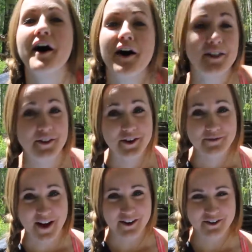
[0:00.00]
Hello there,
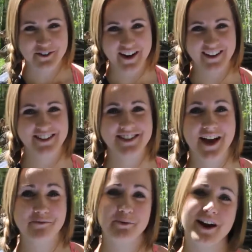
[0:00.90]
Potter friends.
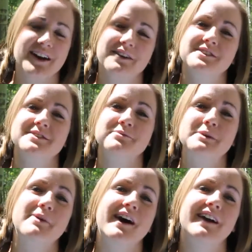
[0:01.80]
I'm Brandy of Simply
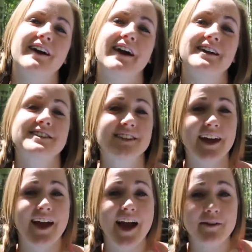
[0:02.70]
Potter, and
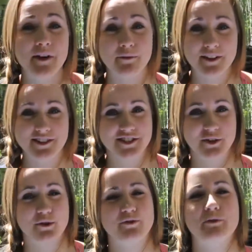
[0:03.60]
today I'm coming to
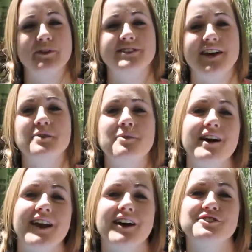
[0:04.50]
you from the San
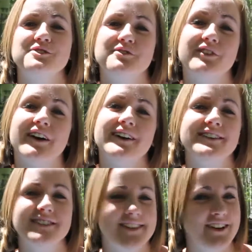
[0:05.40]
Juan National
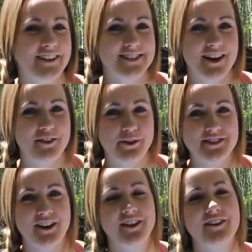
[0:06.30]
Forest here in southwest
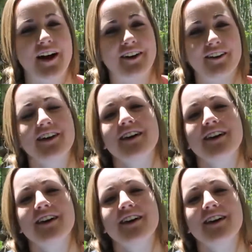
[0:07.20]
Colorado